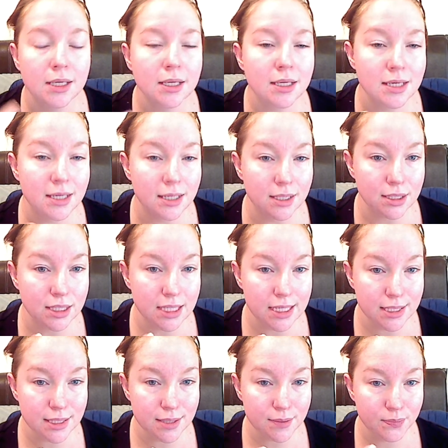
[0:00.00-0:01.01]

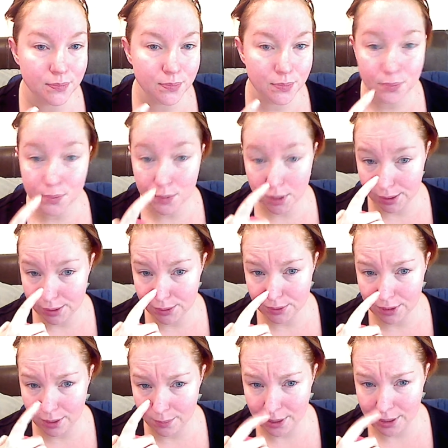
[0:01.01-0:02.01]
healing,
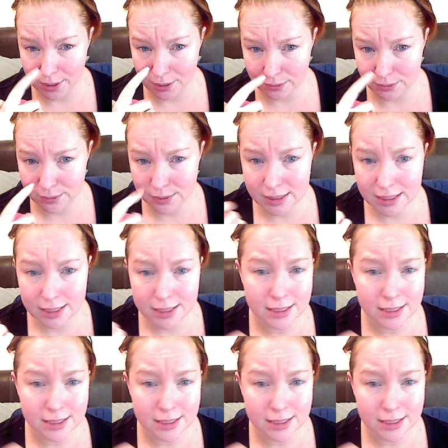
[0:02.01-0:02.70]
including on my nose.